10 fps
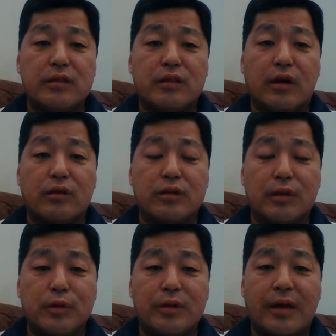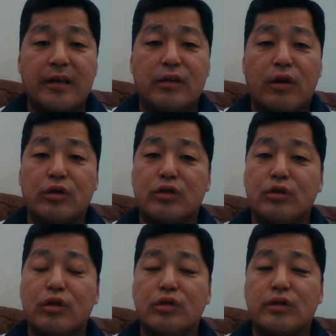Donald W. Light also
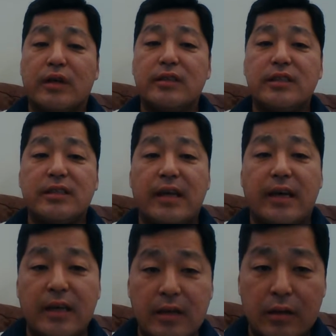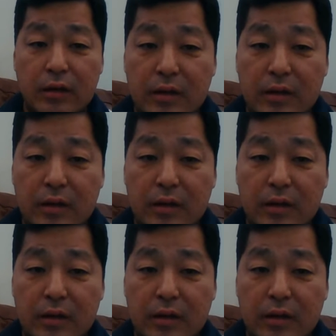goes on to say,